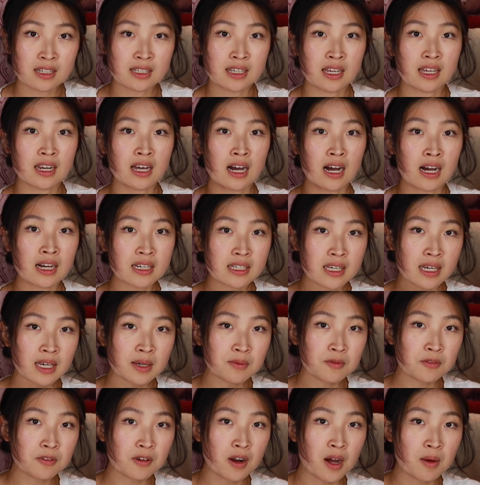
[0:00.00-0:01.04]
Again, I
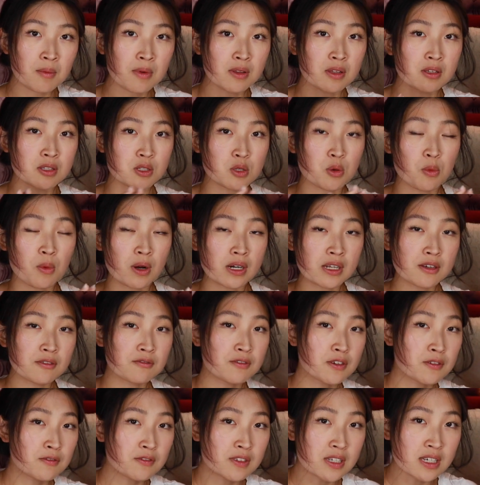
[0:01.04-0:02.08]
came from the
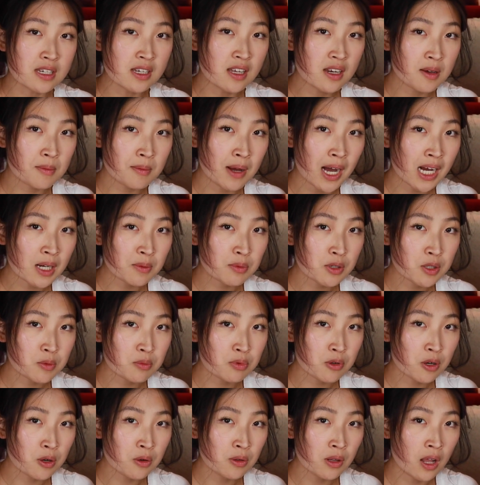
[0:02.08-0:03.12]
2015 MacBook
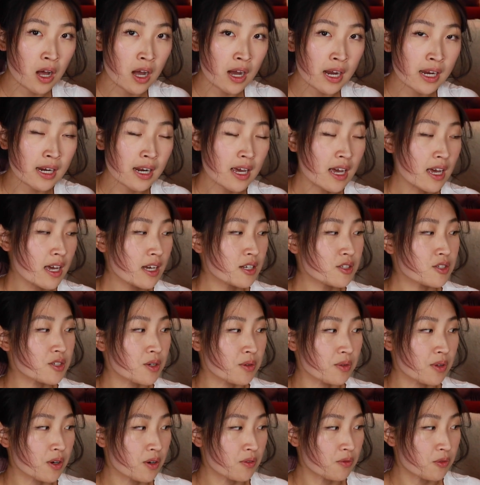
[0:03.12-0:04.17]
Pro line,
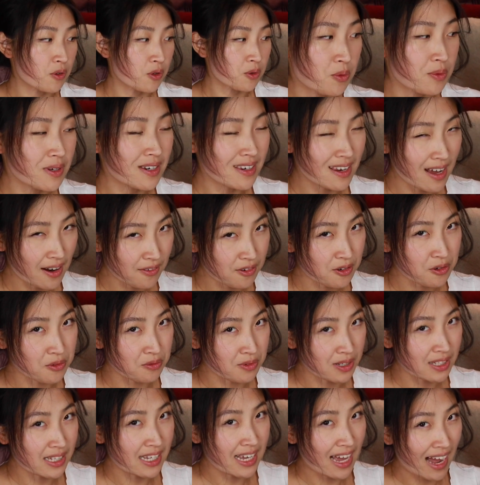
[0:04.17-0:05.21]
so therefore we never
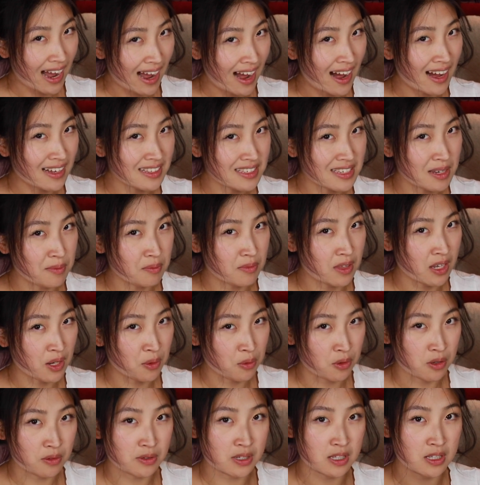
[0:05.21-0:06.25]
really had something
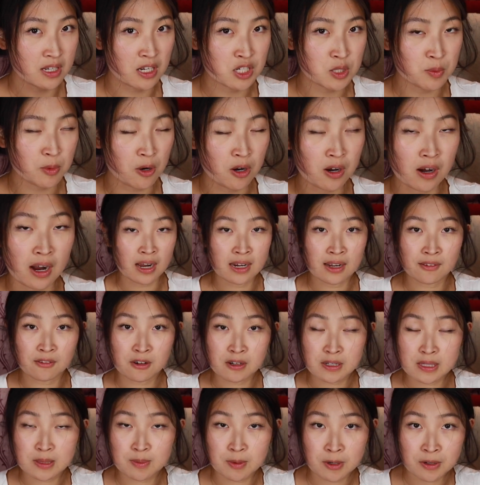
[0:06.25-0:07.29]
where it was a touch bar. I never
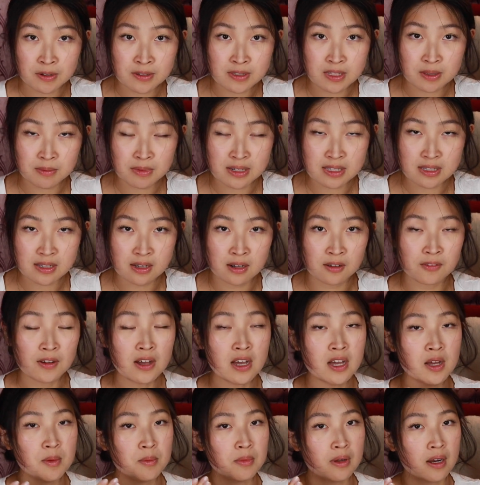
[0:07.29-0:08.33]
experienced it myself,
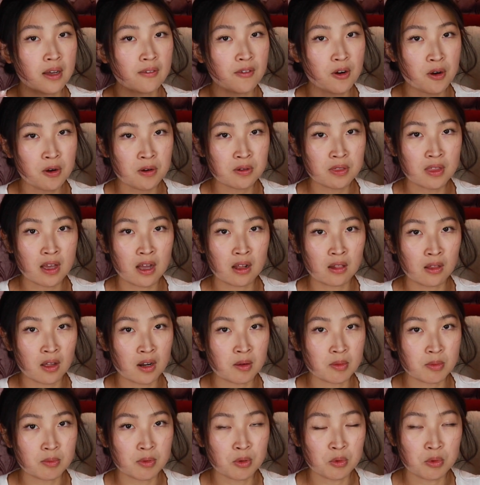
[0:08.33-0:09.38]
but I've heard that a lot
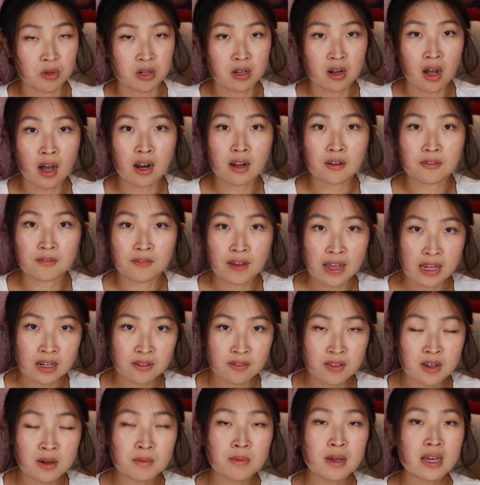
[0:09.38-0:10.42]
of people were not a fan
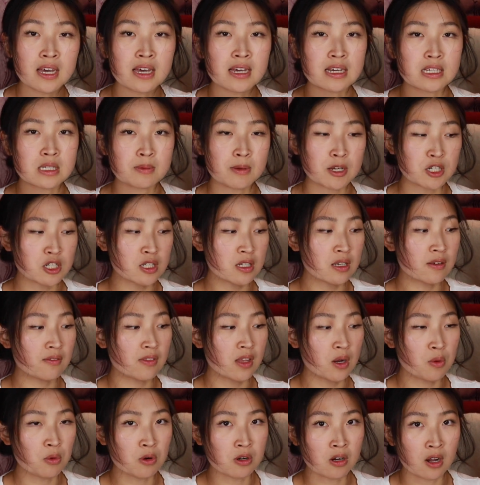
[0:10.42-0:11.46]
of them, especially if
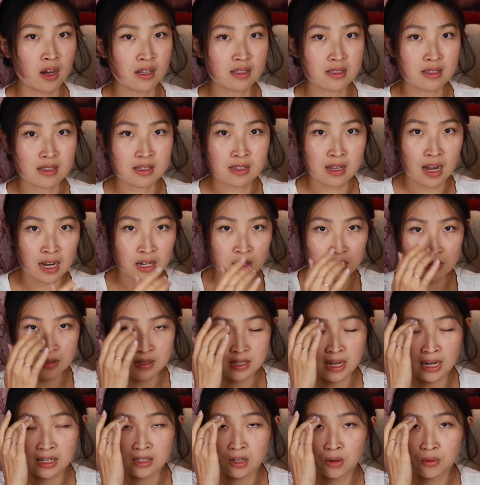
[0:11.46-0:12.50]
they were not designers.
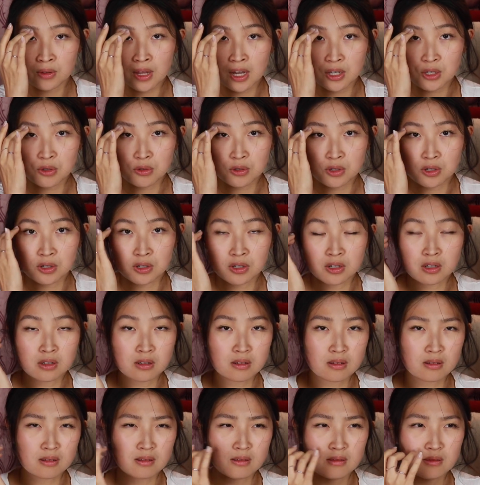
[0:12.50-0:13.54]
I know that you could
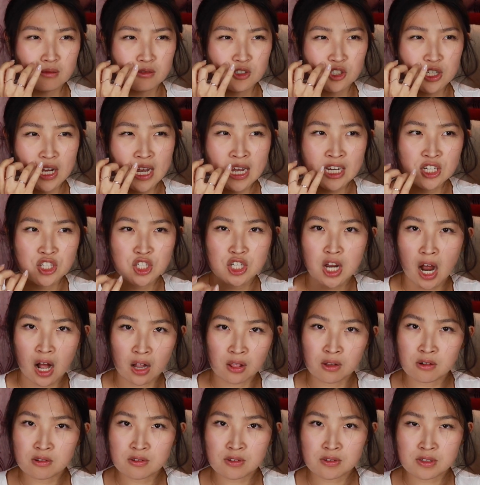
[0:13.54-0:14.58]
change
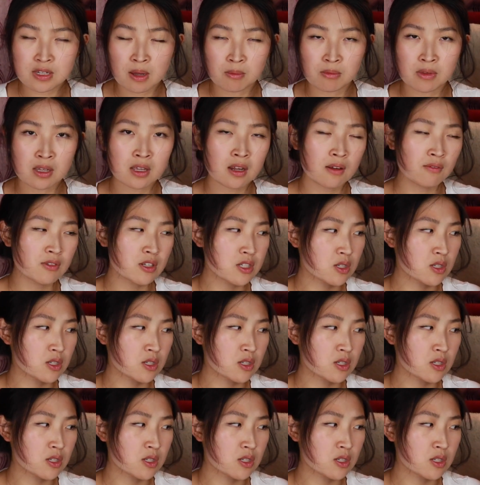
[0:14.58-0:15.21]
colors or something of the